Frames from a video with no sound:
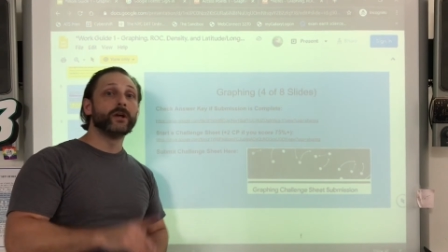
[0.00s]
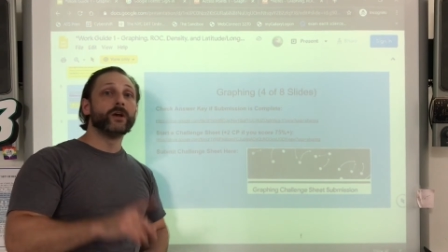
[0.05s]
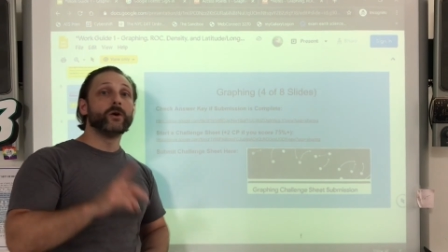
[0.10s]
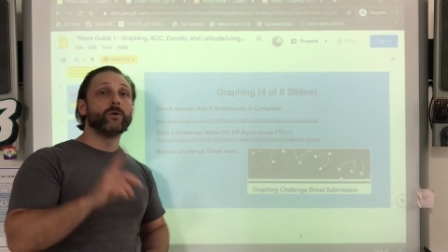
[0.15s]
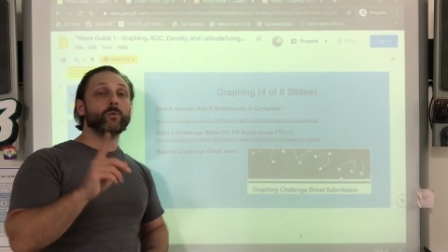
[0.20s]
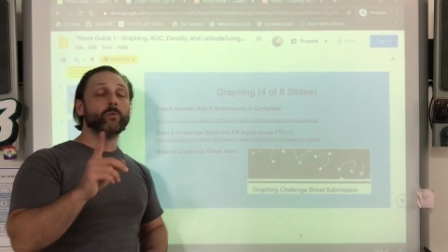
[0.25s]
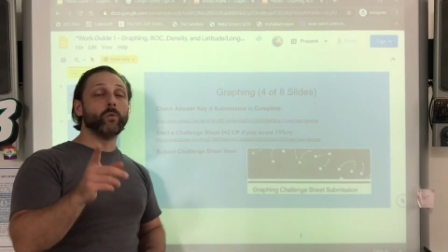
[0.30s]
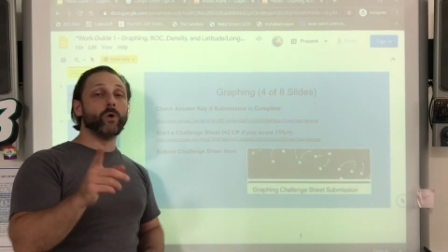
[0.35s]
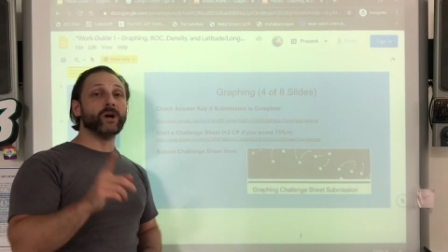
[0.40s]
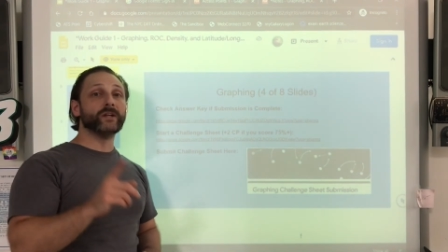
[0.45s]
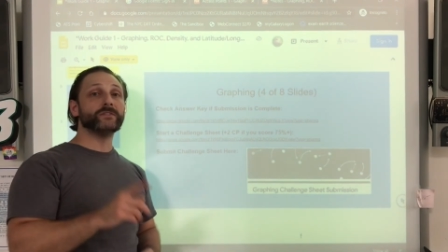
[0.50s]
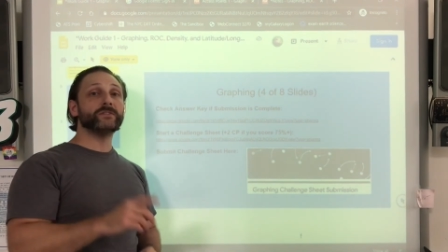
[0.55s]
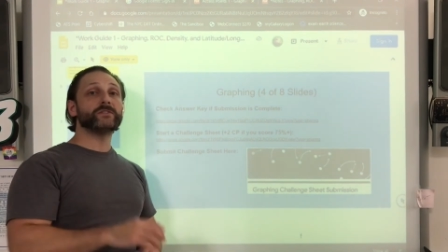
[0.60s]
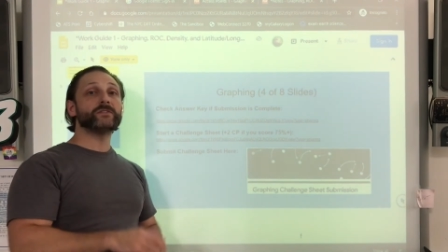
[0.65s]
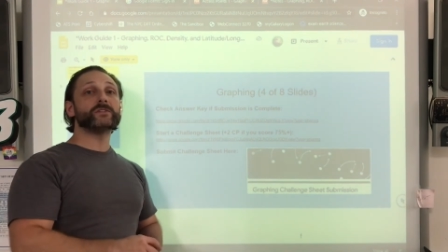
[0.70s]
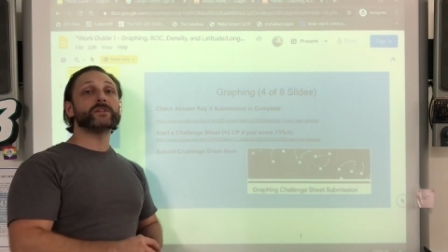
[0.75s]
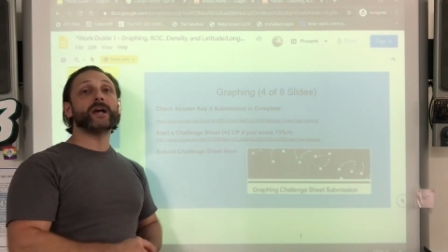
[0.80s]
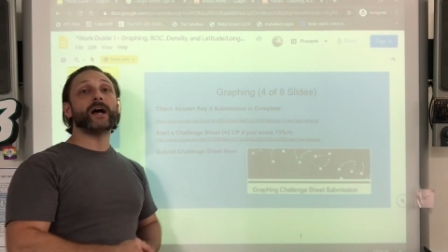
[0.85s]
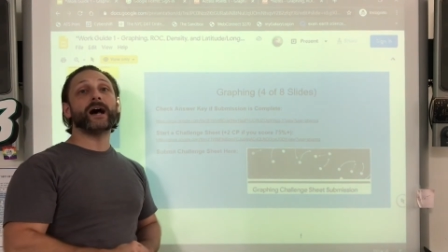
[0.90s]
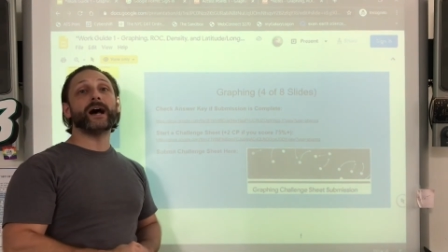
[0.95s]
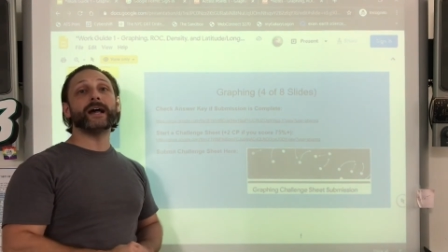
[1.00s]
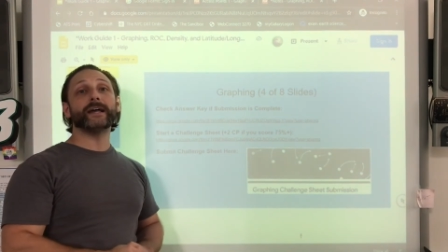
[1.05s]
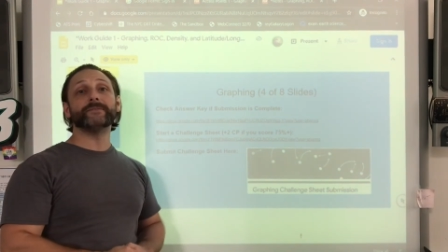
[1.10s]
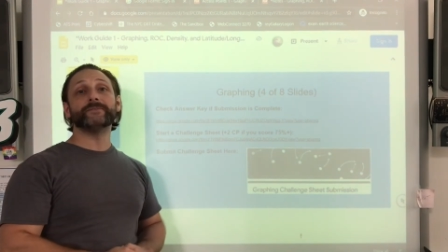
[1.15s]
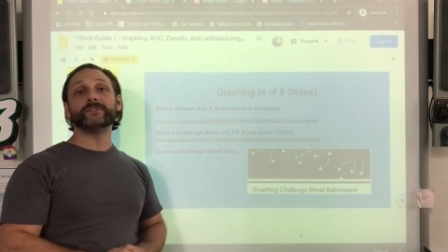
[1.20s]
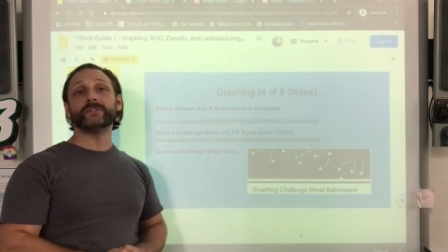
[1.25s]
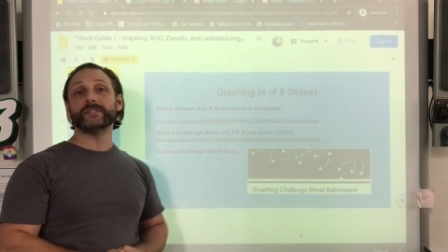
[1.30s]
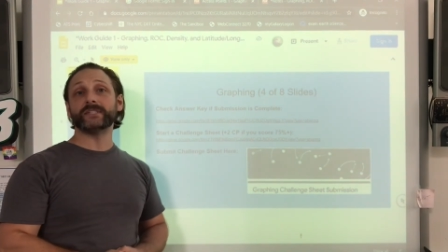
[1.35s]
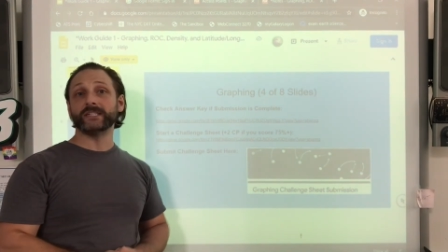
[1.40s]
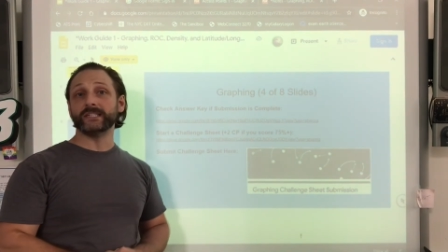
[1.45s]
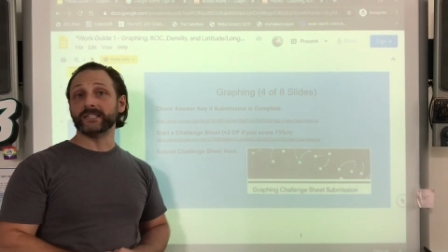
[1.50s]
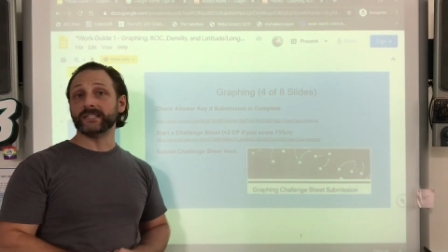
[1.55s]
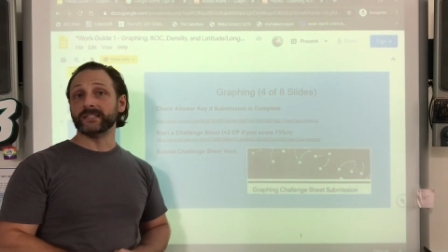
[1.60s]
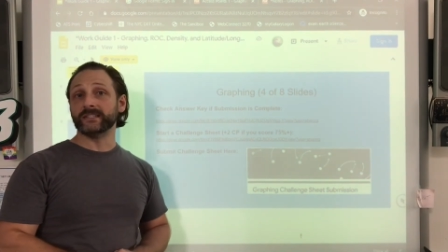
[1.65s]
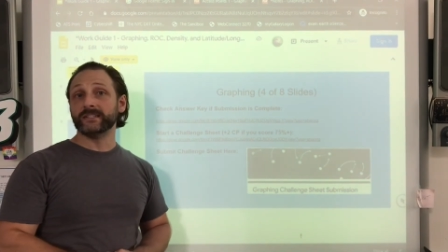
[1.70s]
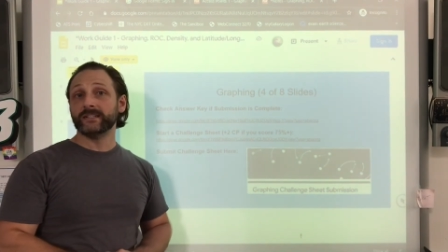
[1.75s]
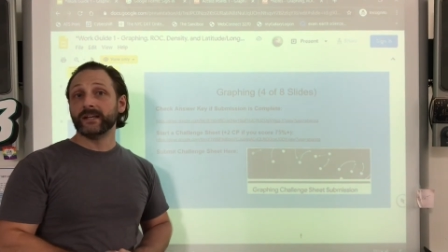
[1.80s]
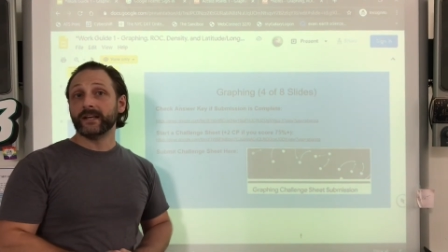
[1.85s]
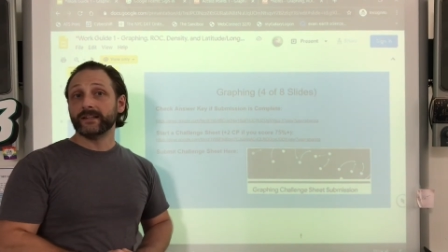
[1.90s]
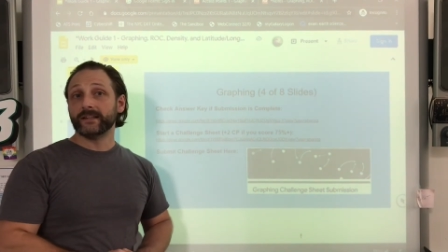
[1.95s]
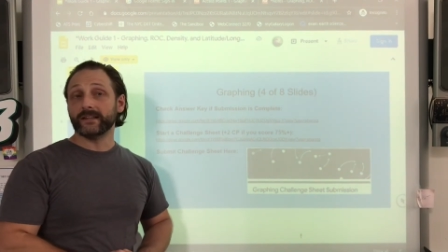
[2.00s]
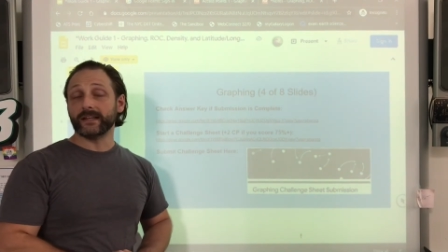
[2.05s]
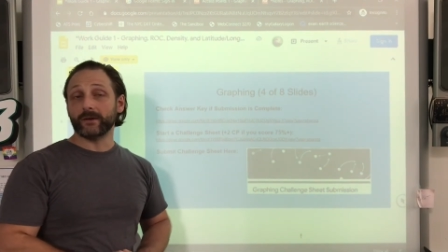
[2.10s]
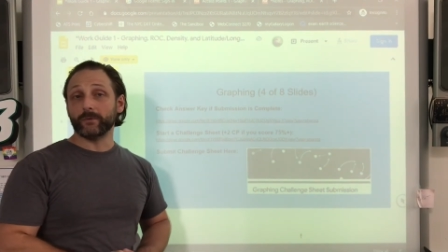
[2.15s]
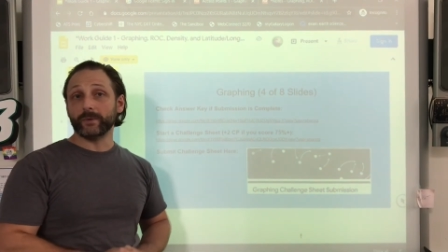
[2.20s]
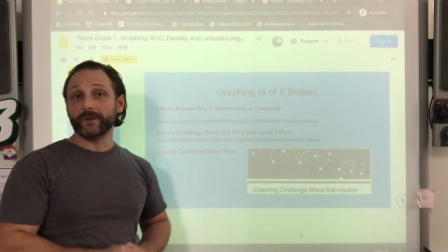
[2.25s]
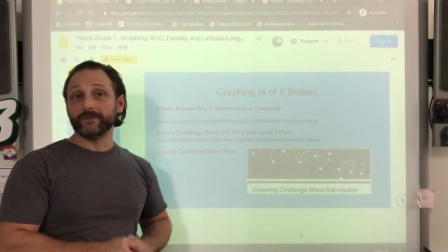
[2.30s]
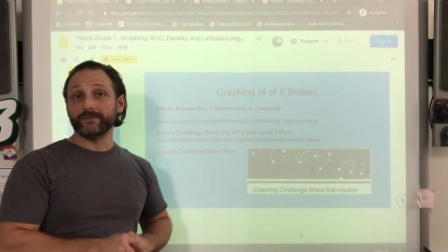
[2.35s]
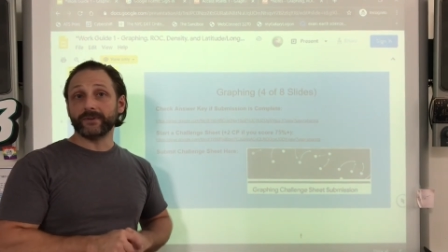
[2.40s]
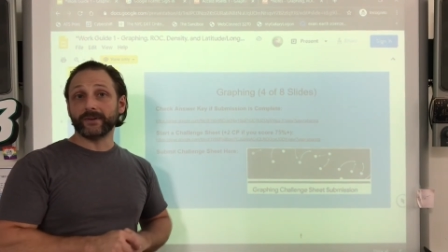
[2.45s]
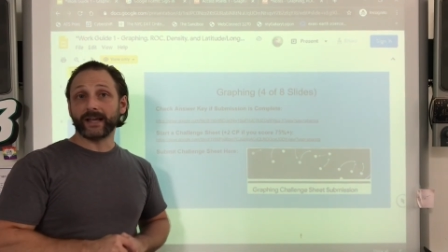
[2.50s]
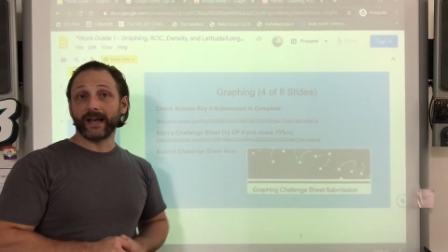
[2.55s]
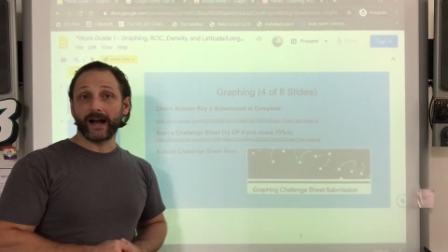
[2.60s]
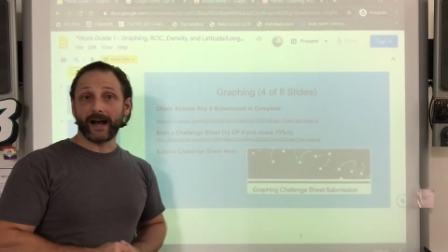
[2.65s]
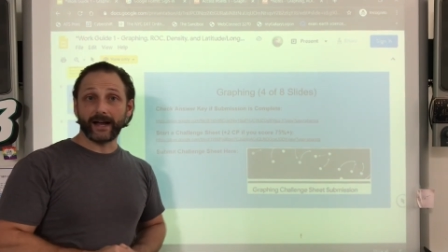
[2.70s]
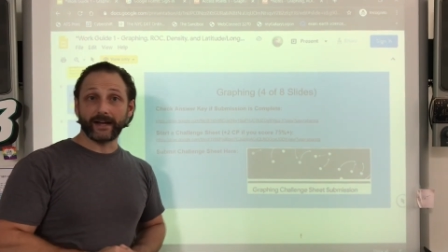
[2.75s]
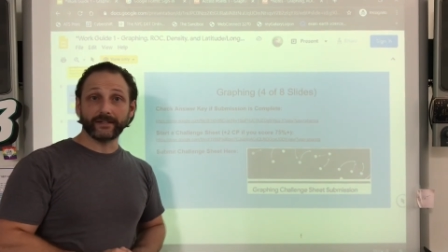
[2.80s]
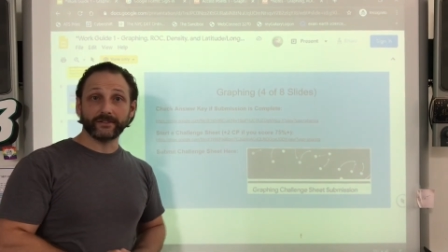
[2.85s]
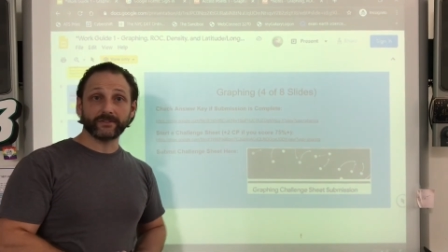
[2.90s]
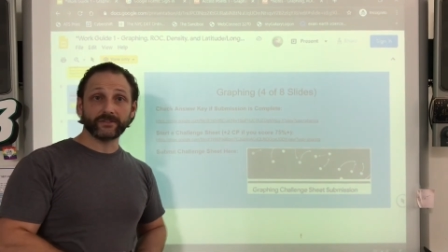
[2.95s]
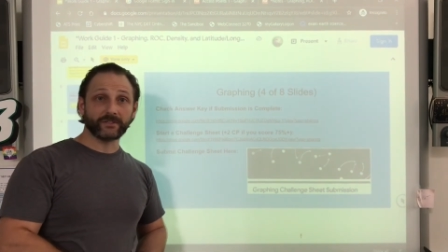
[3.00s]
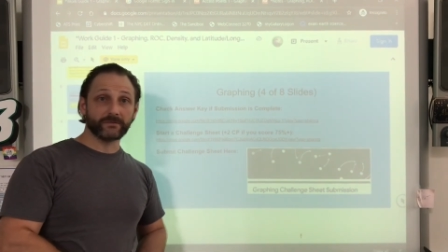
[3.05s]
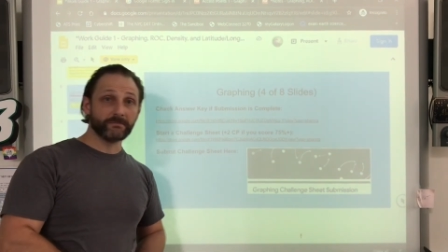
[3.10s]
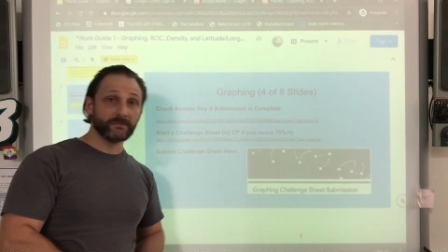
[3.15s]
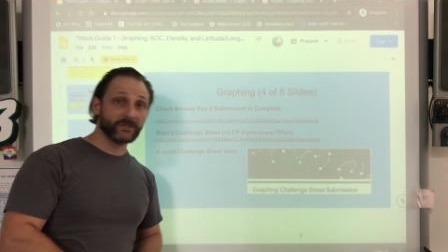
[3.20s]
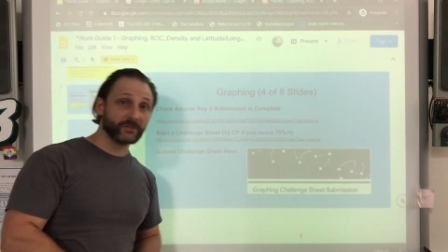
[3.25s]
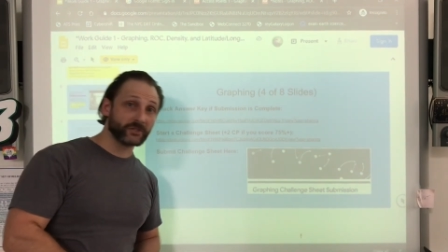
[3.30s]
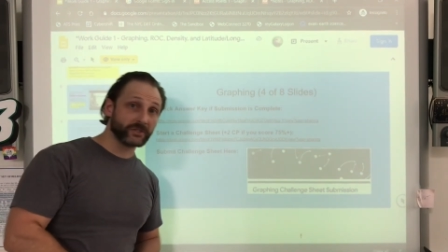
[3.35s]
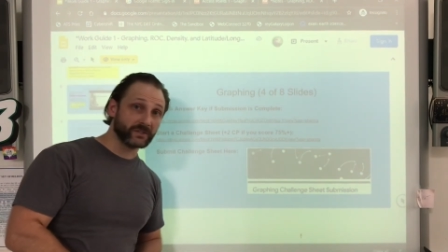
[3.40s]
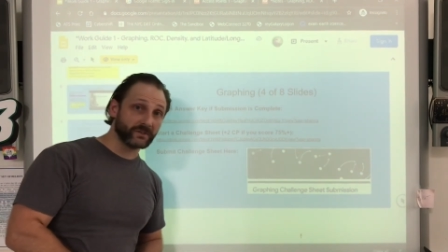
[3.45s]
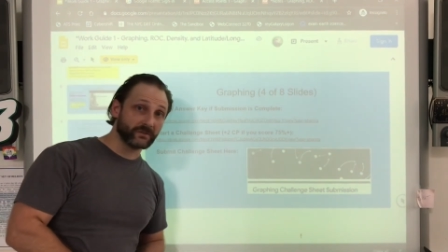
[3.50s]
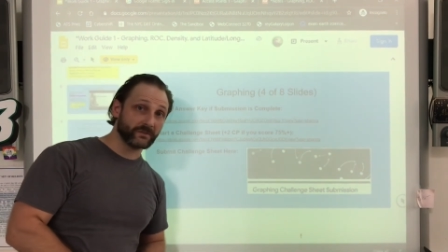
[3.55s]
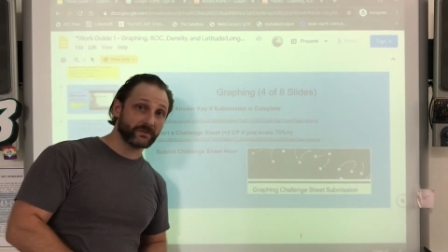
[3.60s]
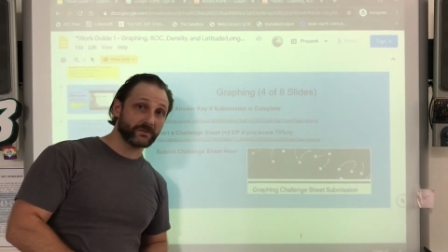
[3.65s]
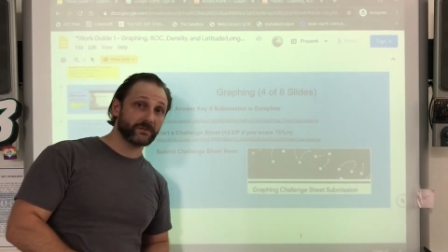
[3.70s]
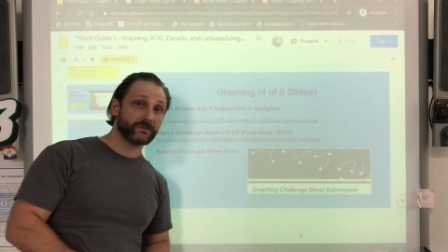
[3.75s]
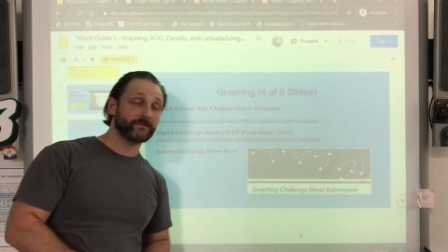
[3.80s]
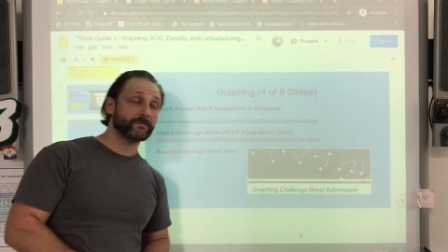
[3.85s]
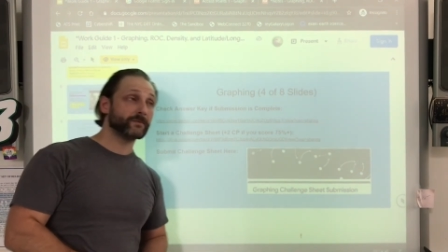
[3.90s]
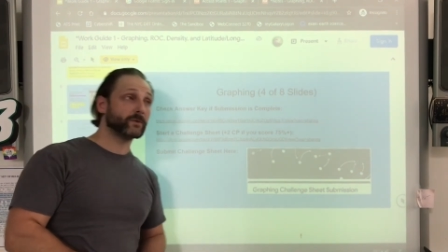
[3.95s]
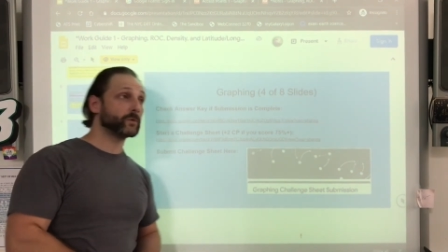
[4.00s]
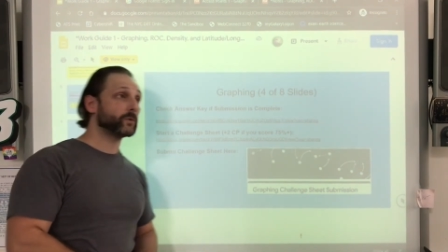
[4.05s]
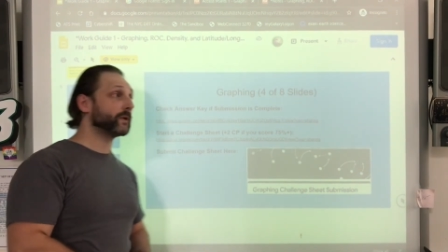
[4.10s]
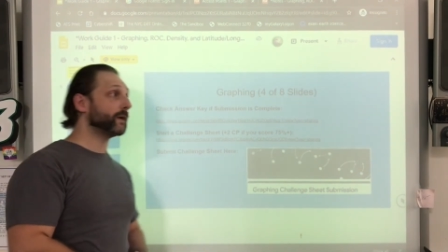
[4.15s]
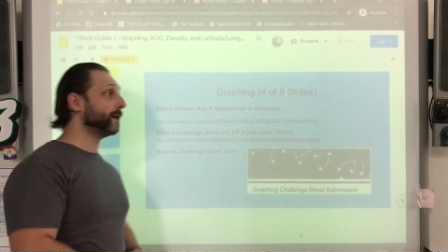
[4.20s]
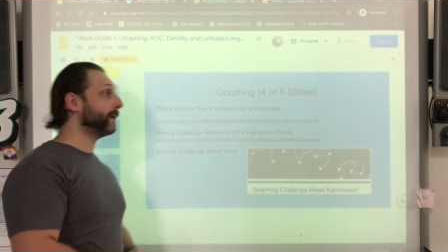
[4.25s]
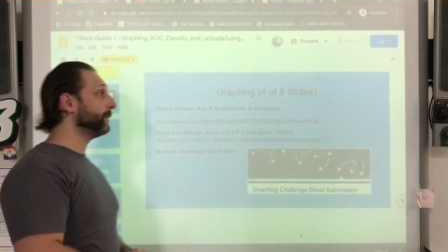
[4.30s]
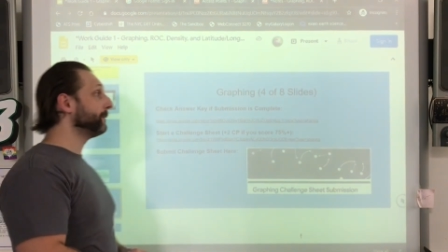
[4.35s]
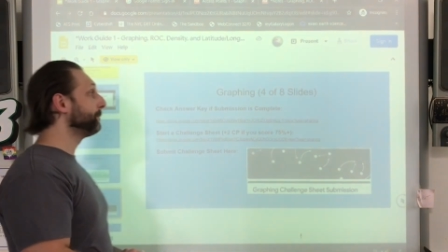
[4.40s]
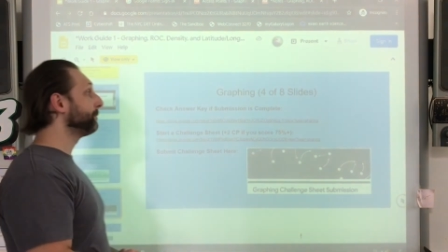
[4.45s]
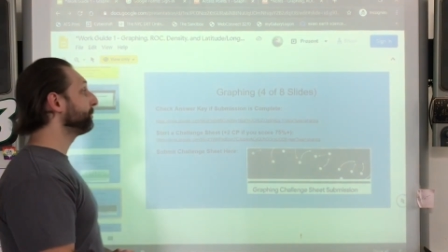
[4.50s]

once I've seen that we've got submissions, okay?